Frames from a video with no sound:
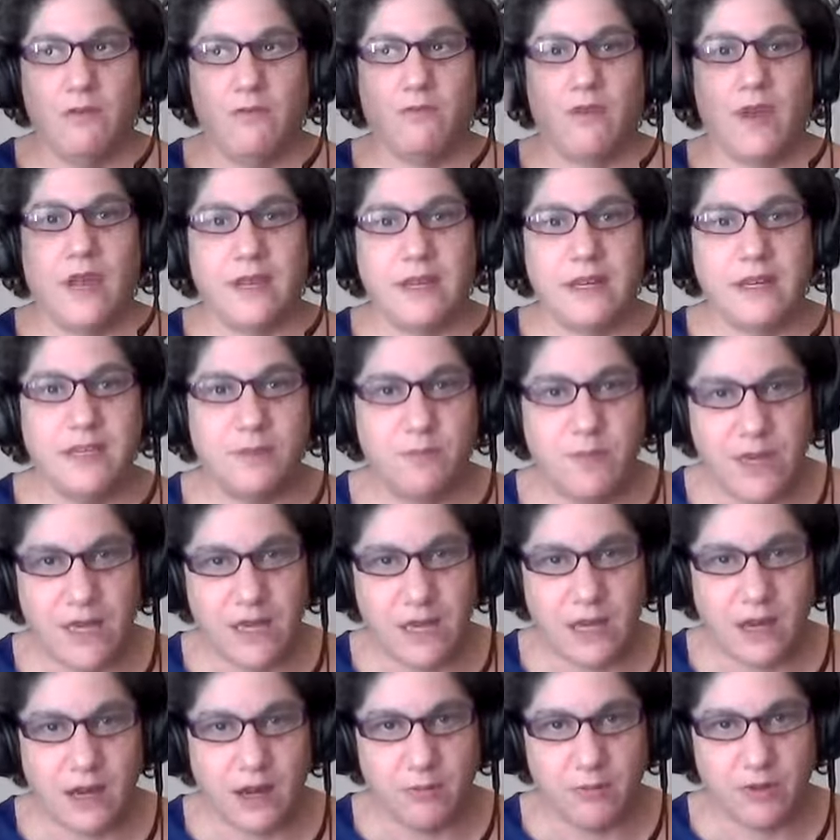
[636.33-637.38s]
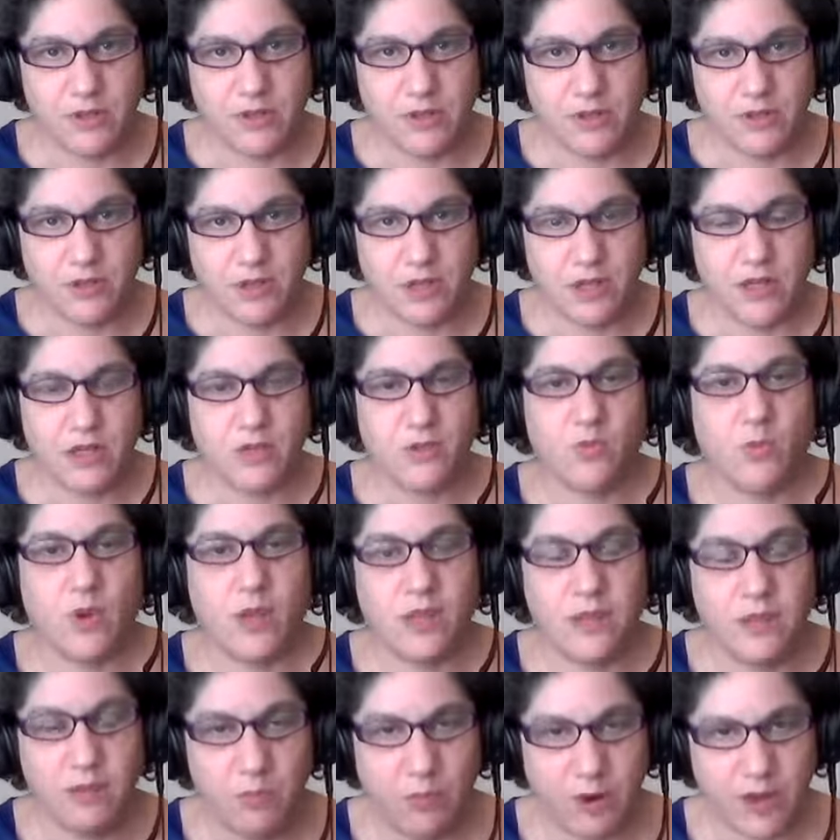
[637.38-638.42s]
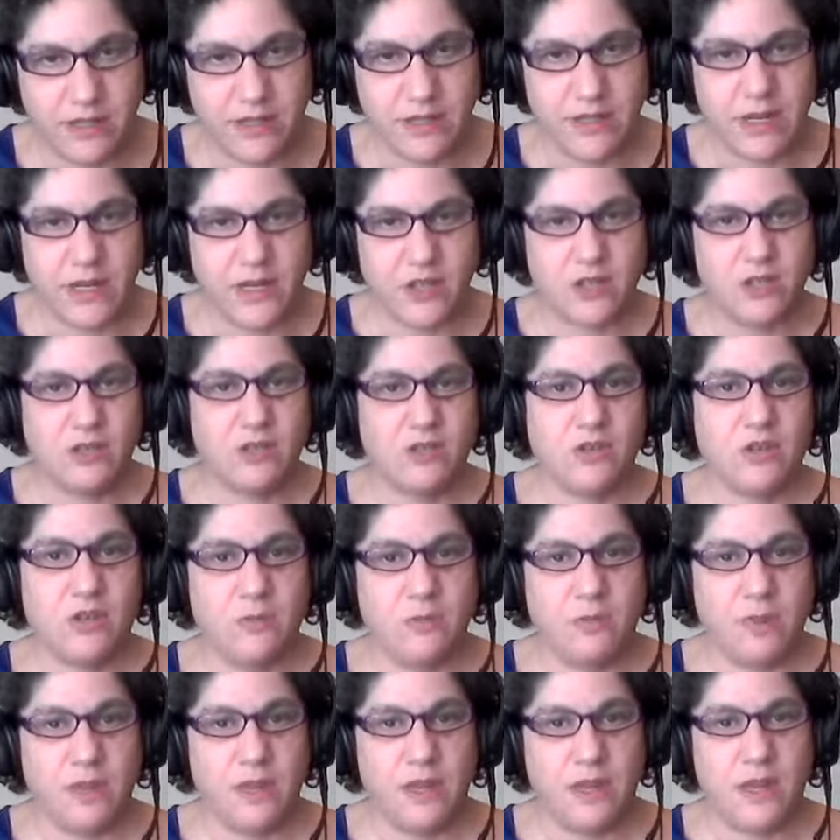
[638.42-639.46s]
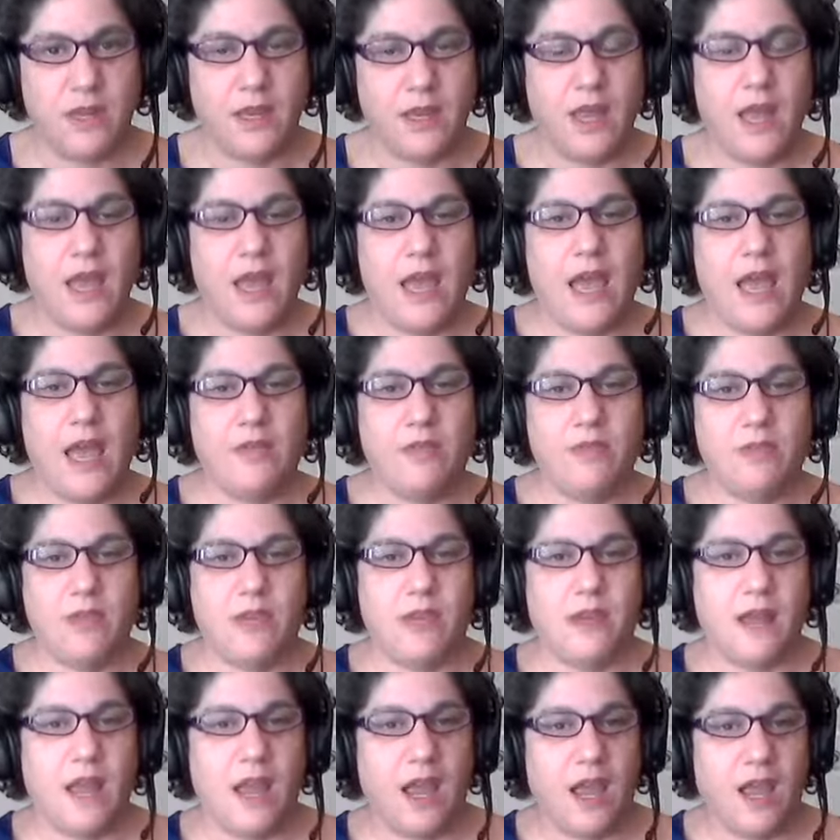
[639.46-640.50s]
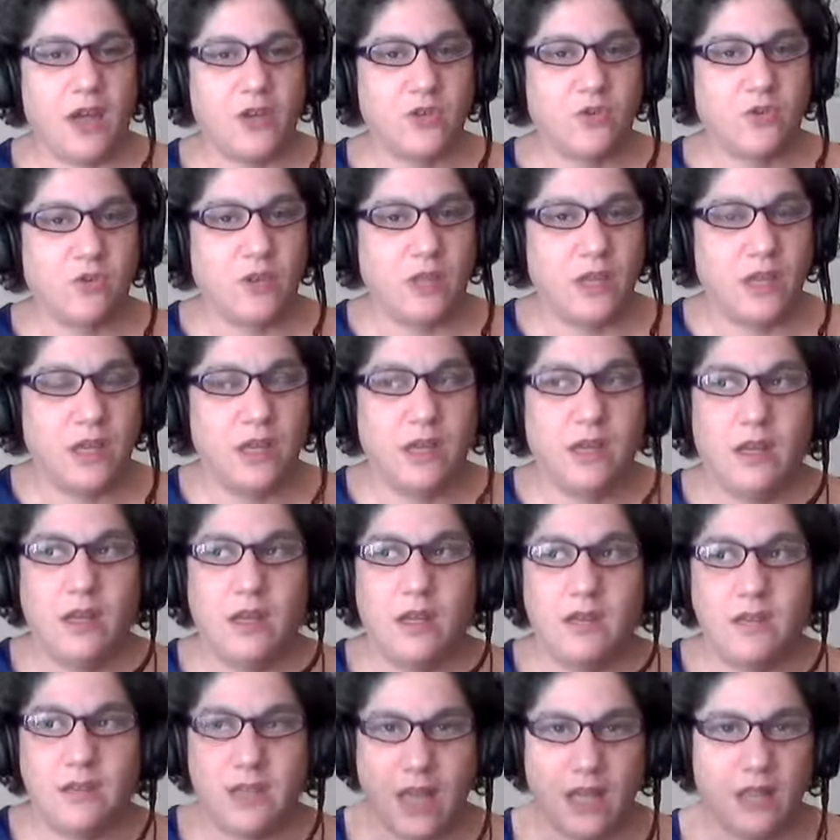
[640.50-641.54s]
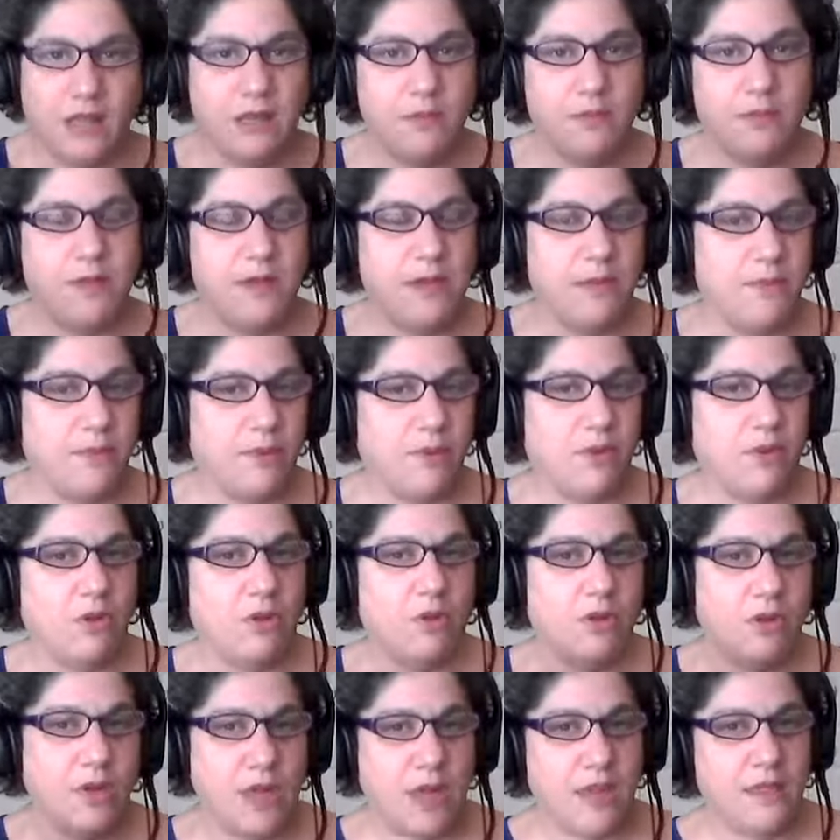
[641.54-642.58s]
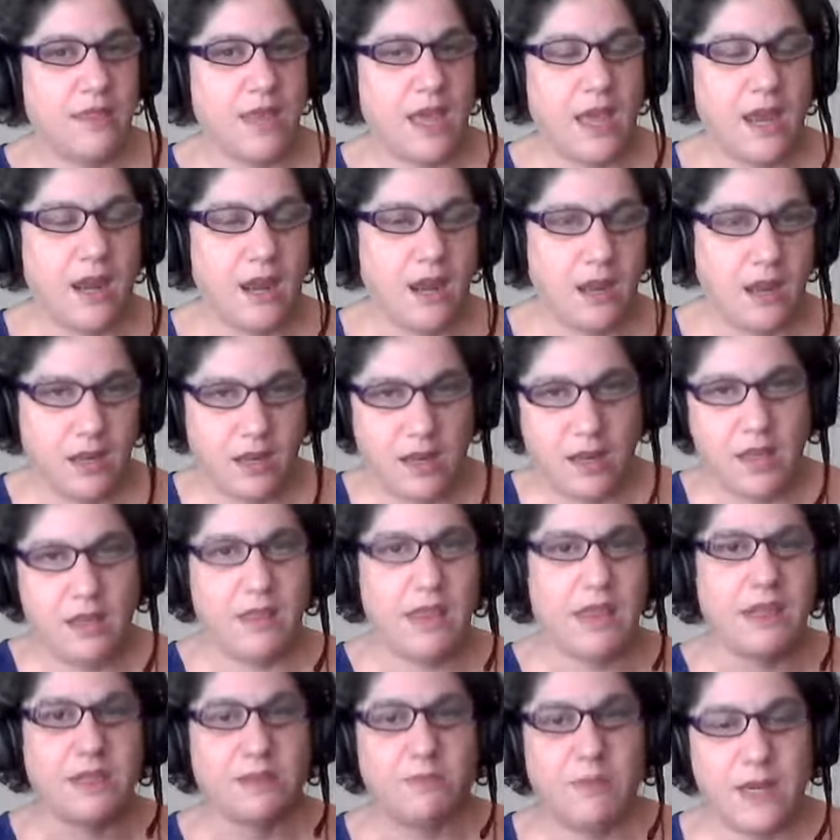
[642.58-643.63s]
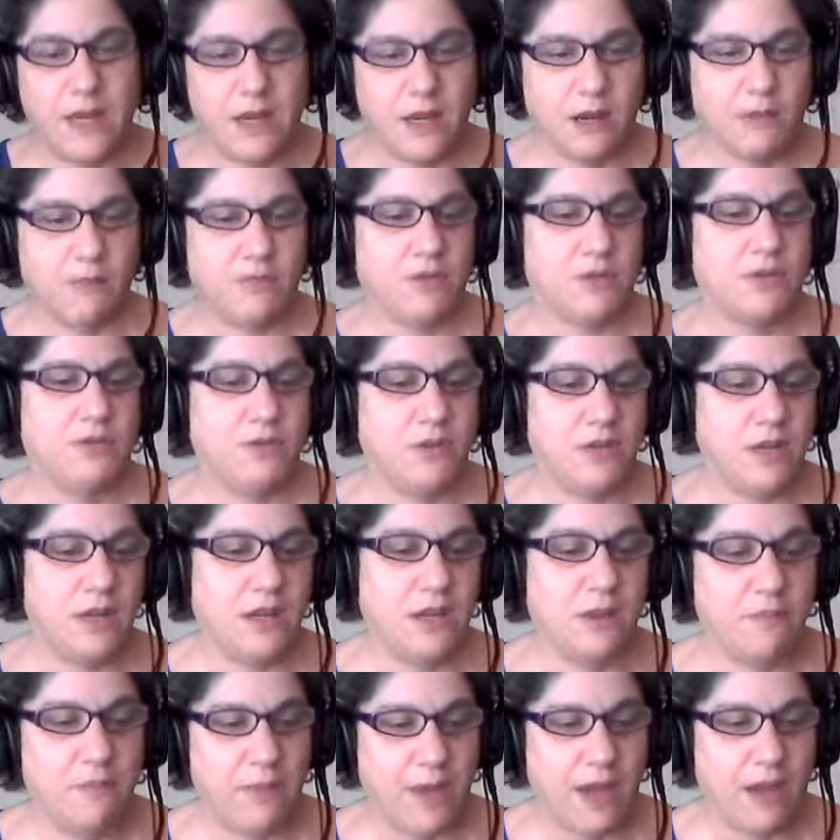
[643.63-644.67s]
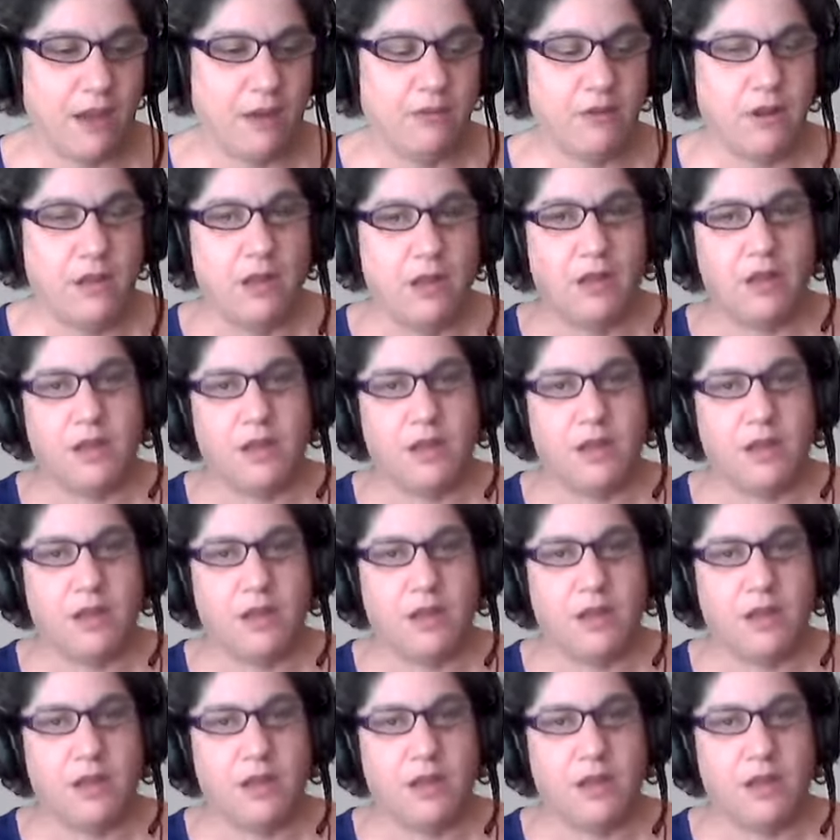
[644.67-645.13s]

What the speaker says: finding speaking opportunities, what the presentation is going to be, and then actually telling people in that speaking opportunity about